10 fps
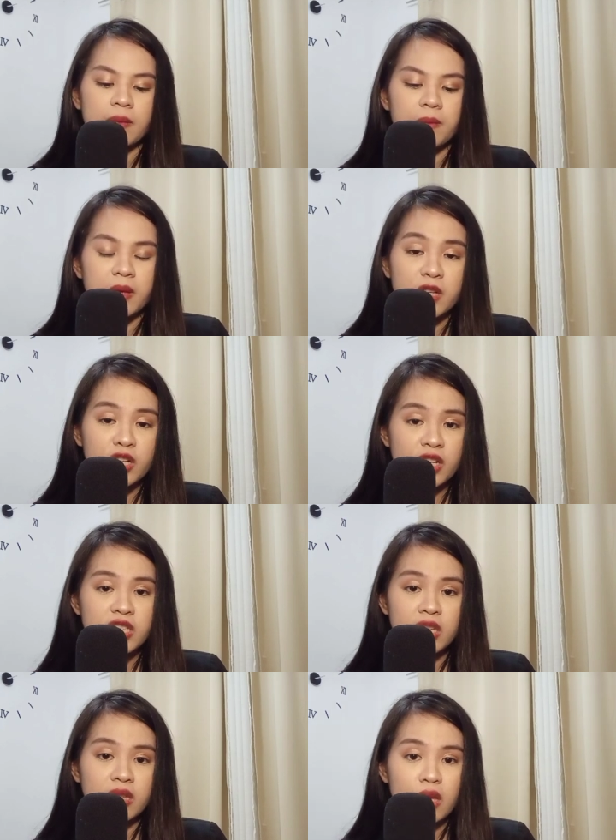
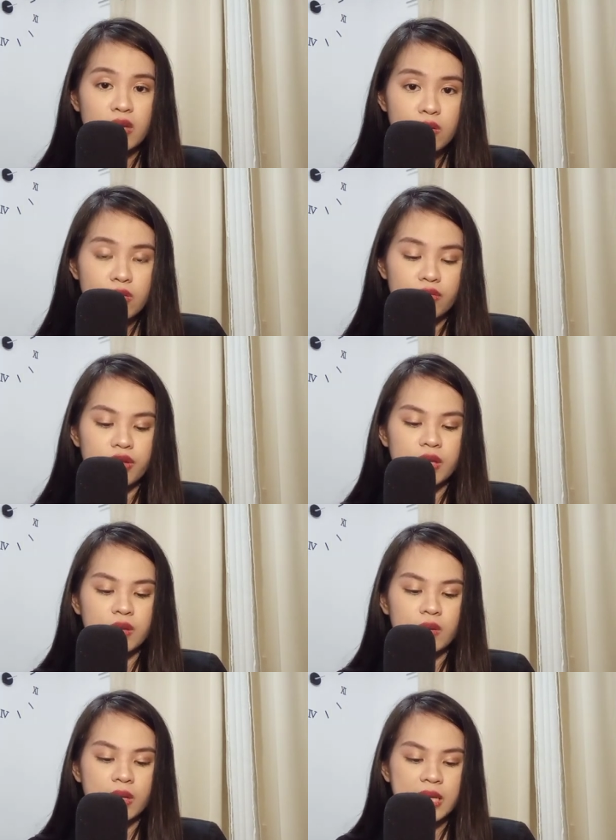Encouraging the youth
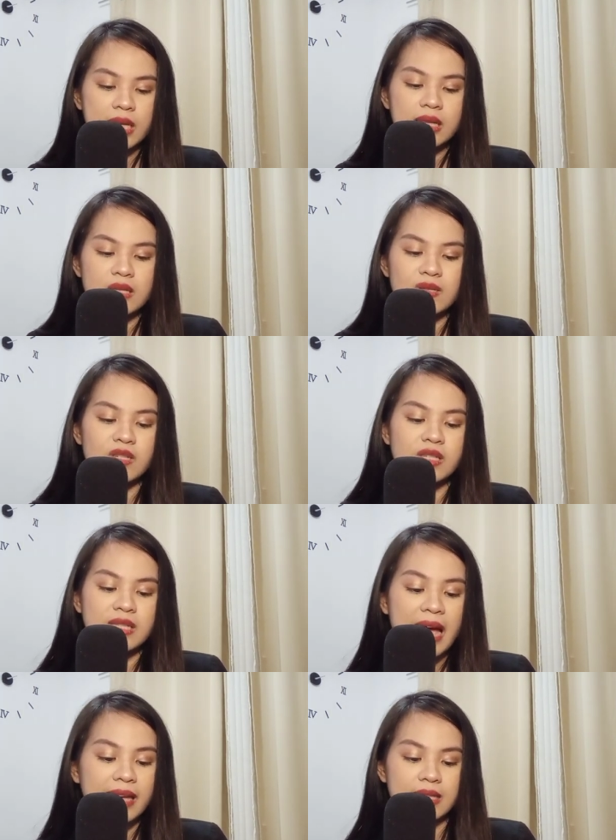to lead the
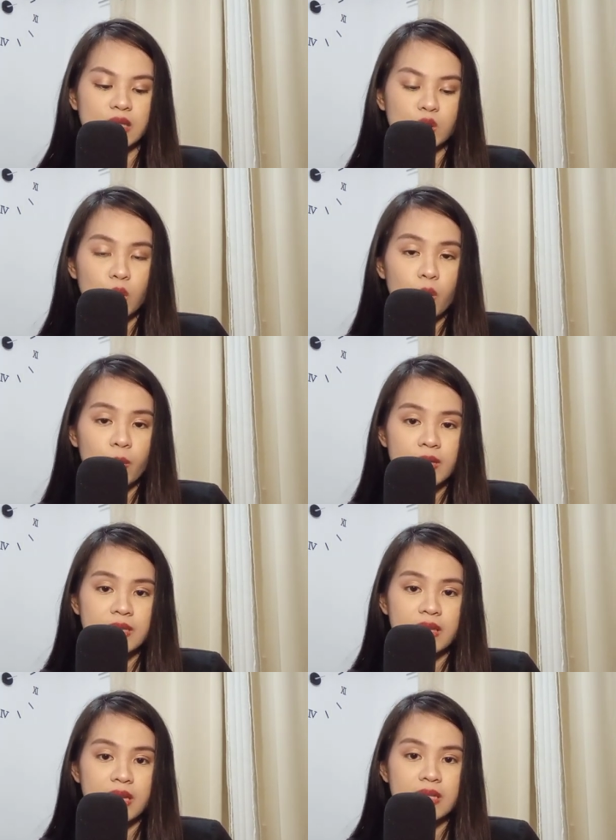society towards
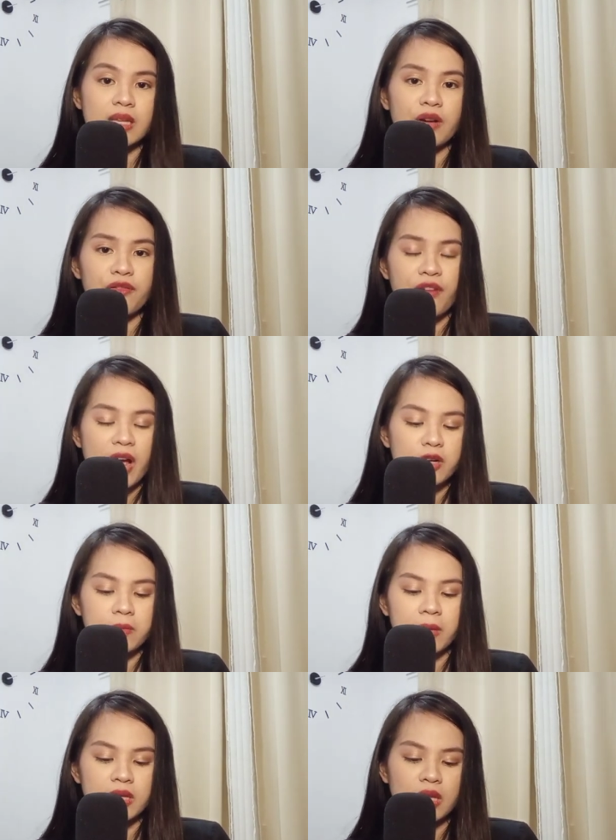this
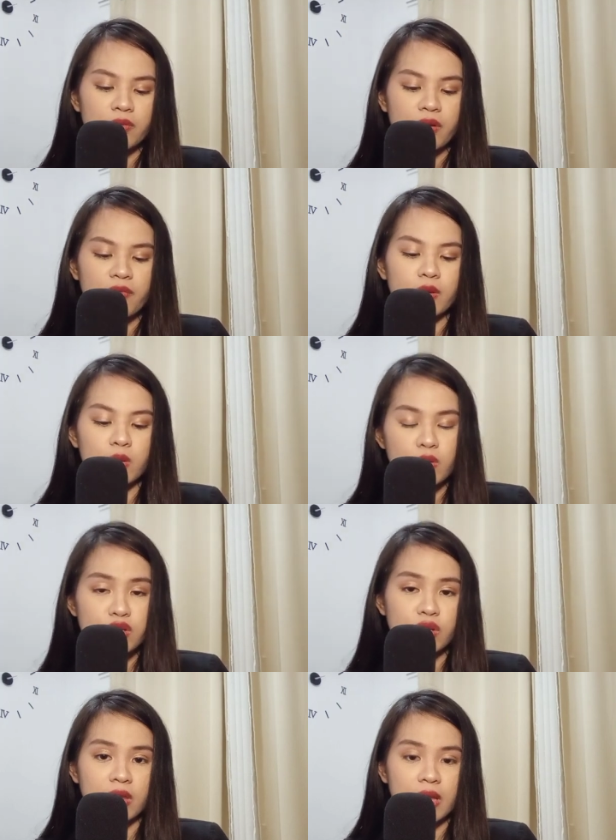environmental
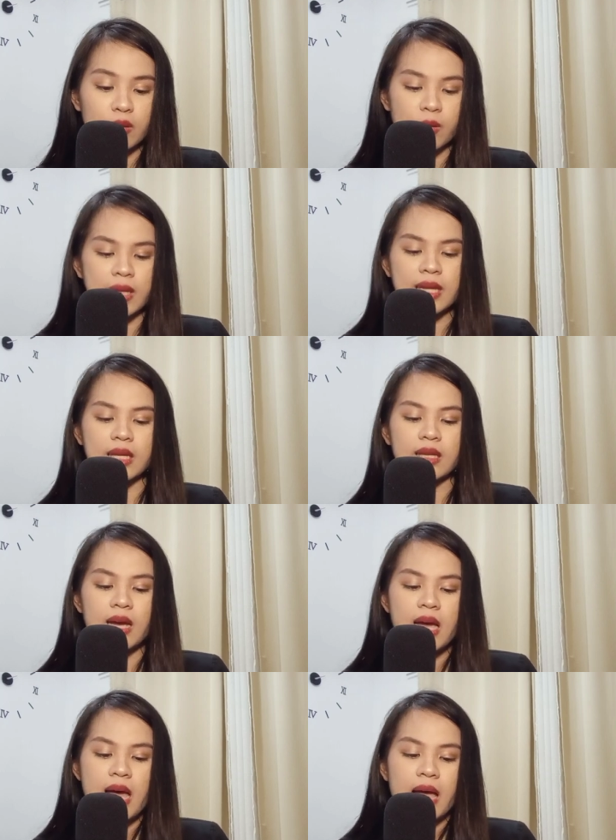revolution that we need.
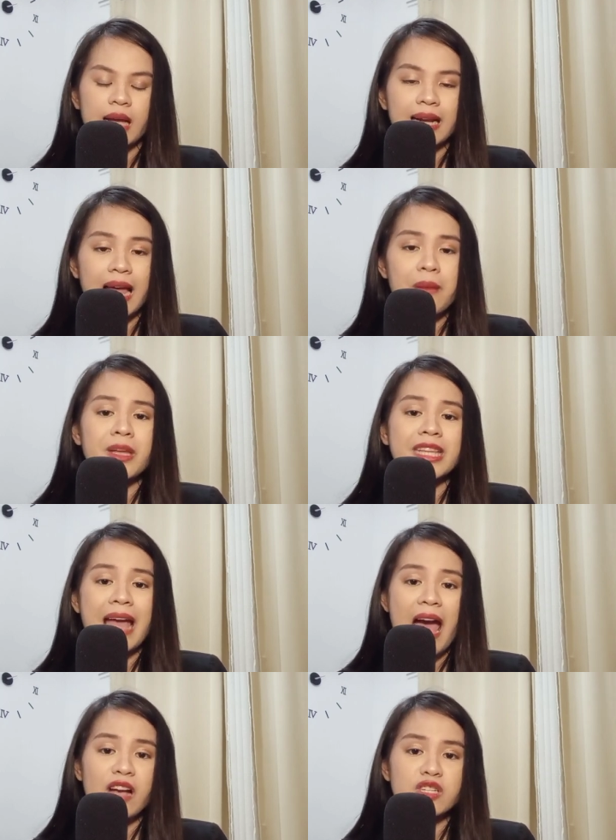Climate
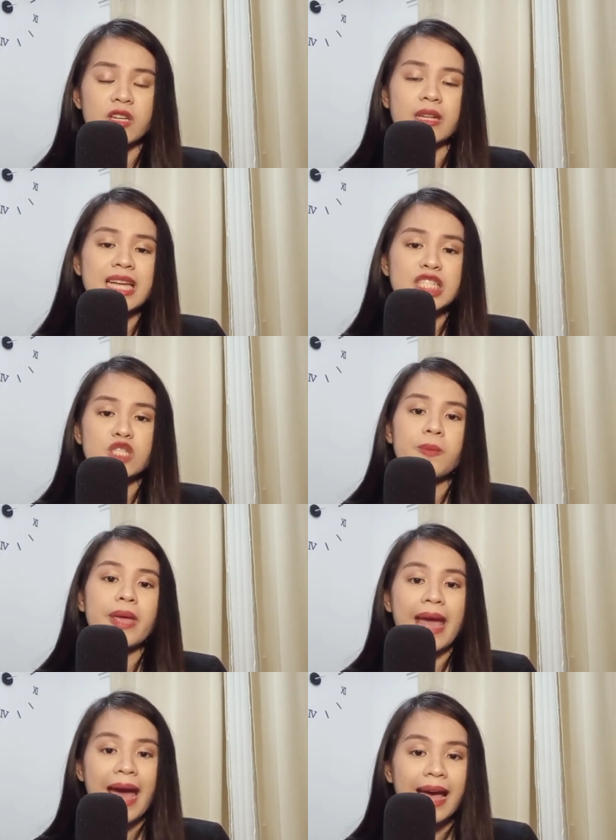action has to
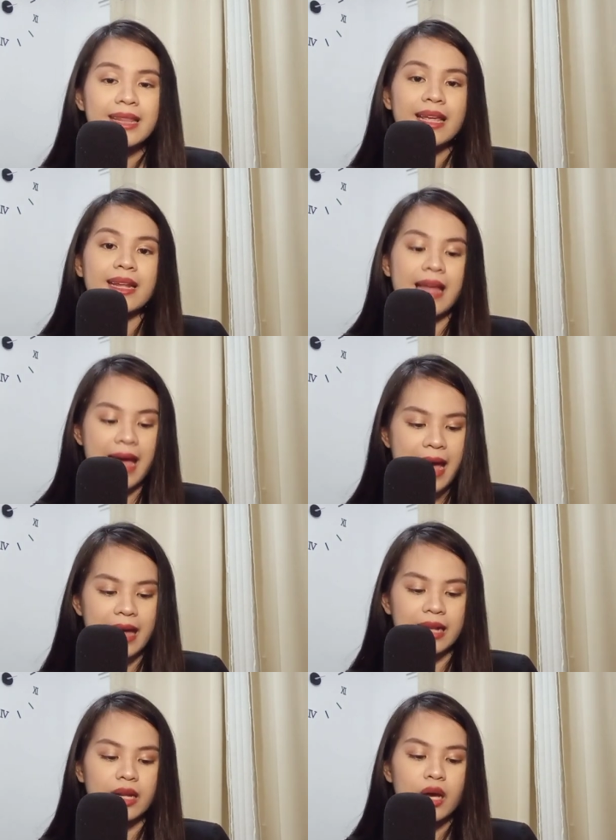be hand in
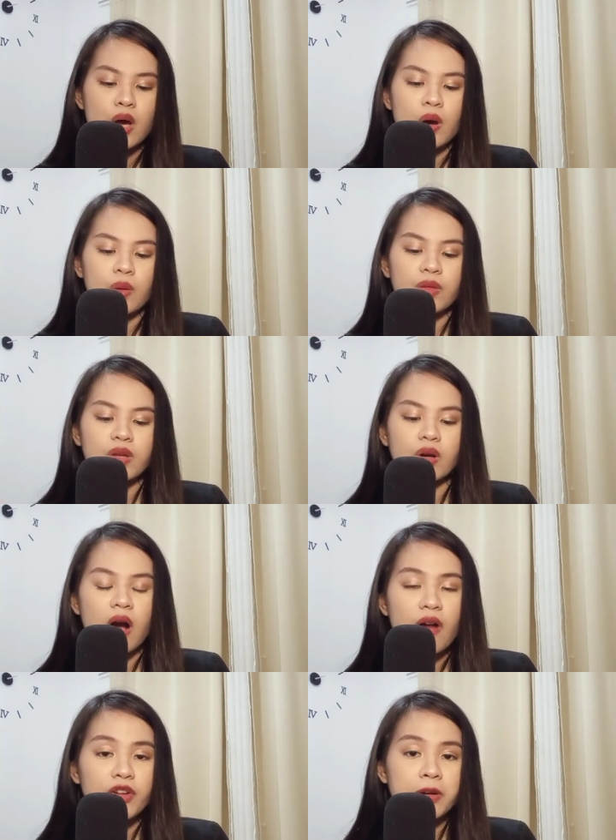hand with the
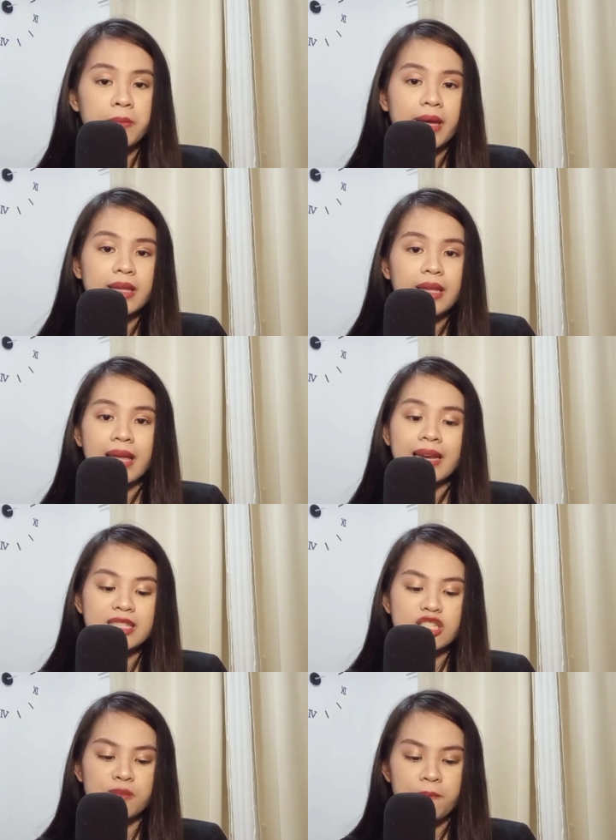government and
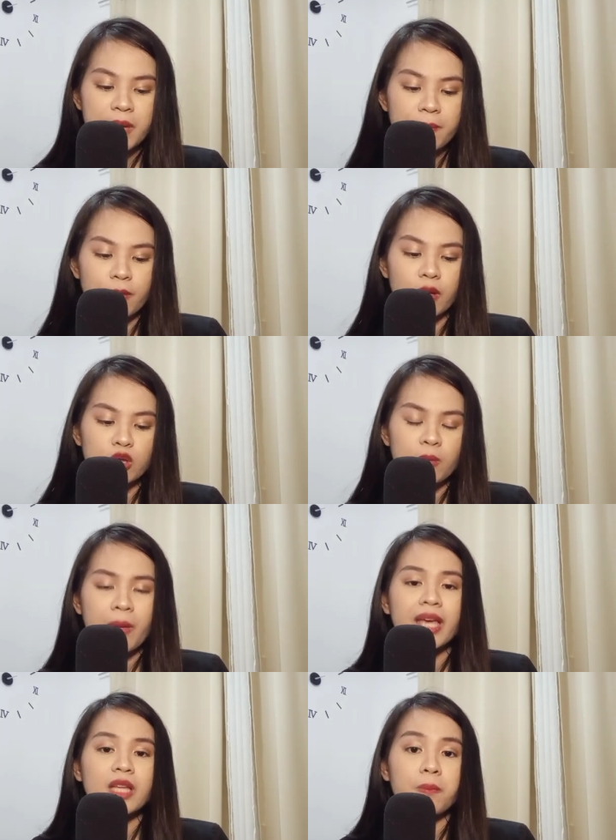its people to
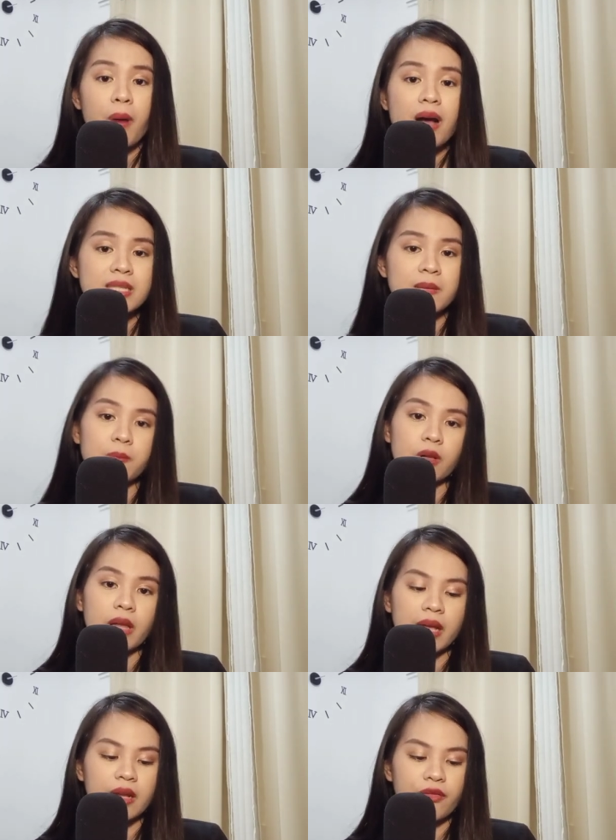make it possible
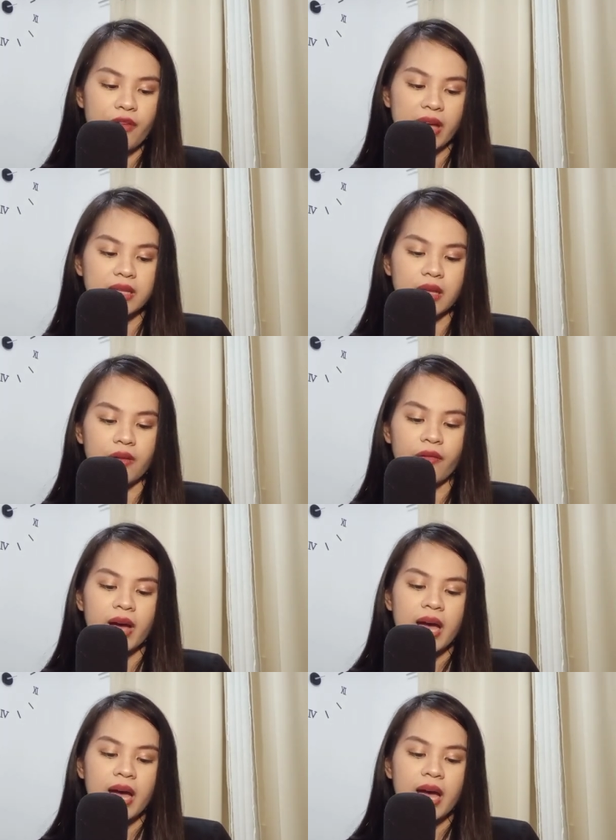and effective.